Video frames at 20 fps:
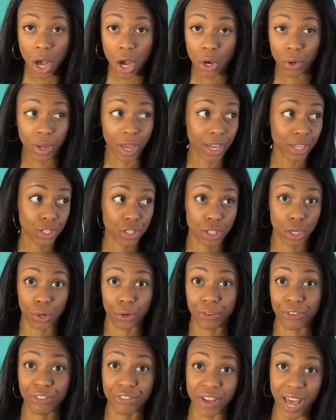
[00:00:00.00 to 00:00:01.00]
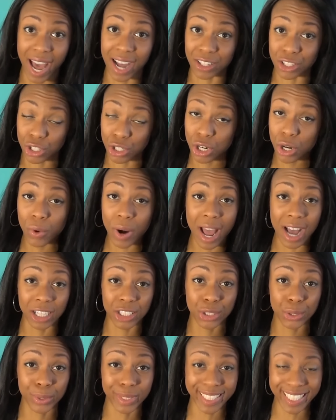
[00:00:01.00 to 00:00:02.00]
Okay, so fact, you don't
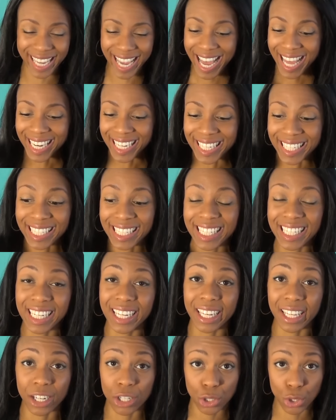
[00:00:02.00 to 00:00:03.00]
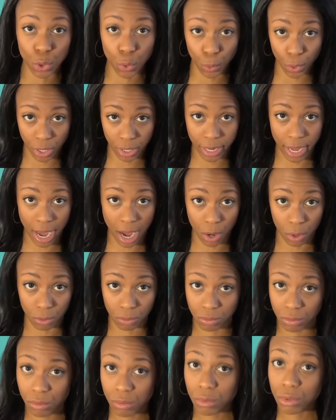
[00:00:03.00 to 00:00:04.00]
actually need to work
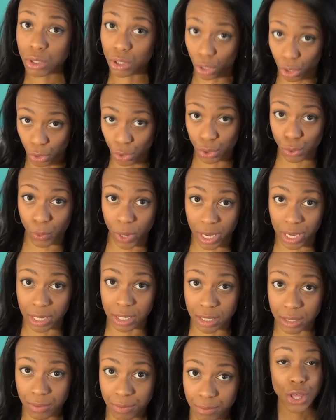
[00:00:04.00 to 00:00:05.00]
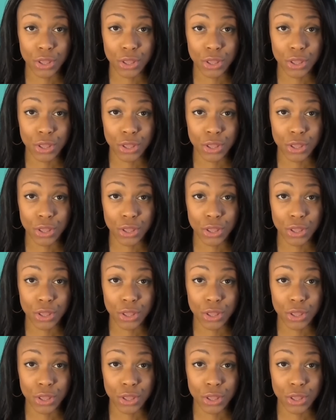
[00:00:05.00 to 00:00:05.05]
out to lose weight.